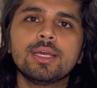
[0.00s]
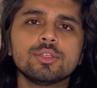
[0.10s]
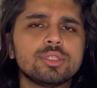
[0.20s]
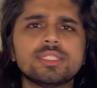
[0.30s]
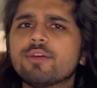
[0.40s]

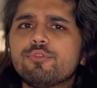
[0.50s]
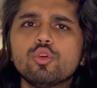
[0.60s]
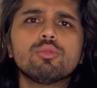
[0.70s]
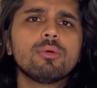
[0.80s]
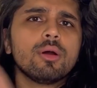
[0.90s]
So these are
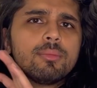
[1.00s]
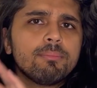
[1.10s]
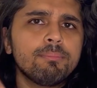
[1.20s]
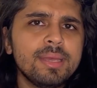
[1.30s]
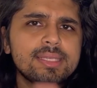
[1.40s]
few
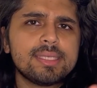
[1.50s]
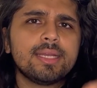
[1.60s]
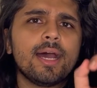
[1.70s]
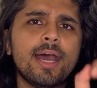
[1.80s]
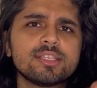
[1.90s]

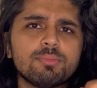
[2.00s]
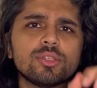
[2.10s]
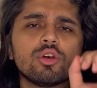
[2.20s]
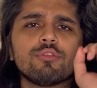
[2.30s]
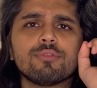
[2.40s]
basic
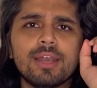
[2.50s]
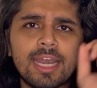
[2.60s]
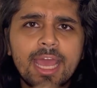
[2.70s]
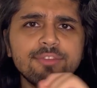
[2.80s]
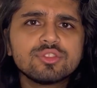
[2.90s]
aspects of
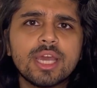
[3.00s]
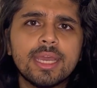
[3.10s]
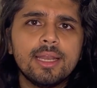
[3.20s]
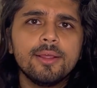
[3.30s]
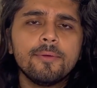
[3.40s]

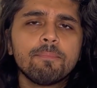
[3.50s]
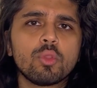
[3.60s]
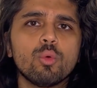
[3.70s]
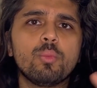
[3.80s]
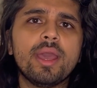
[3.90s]
lifestyle
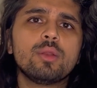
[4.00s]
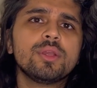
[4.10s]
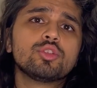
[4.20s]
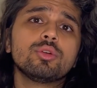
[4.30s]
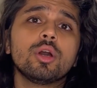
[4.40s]
where we
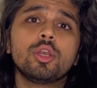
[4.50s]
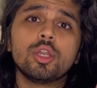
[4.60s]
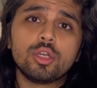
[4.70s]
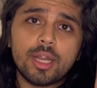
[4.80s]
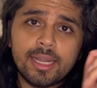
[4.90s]
should
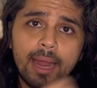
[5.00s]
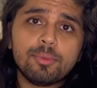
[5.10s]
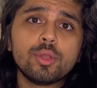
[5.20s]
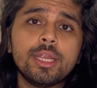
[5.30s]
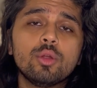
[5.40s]
adapt
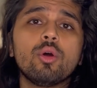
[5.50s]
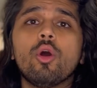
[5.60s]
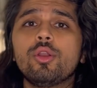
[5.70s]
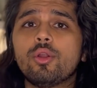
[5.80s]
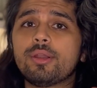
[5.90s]
to keto
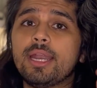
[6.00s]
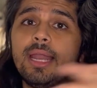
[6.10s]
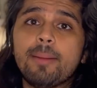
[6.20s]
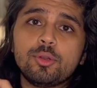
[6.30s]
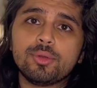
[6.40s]
or not
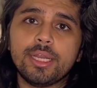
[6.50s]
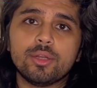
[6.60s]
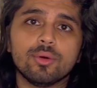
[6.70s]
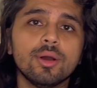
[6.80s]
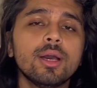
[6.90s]
adapt to keto.